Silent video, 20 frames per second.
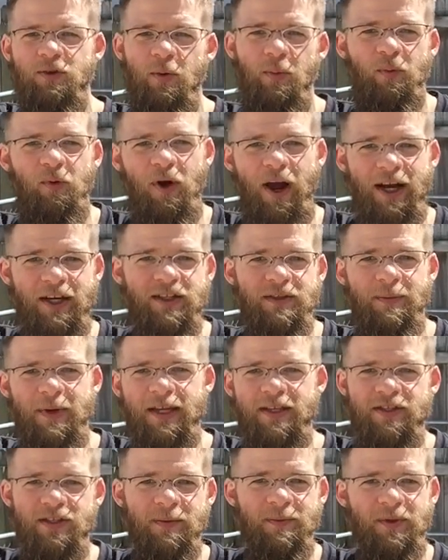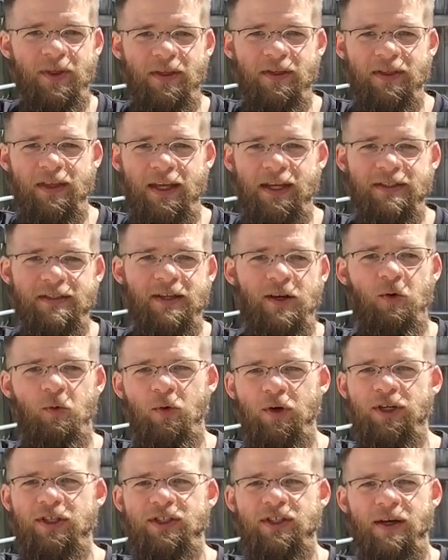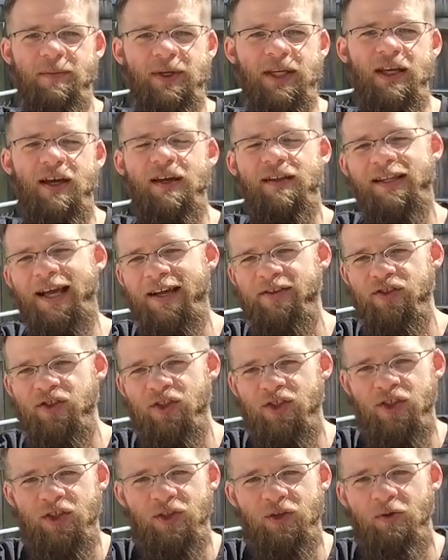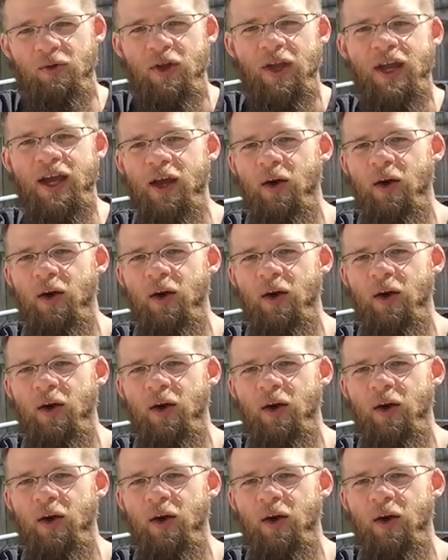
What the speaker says: to approximate some of the things that a wooden dummy allows us to do.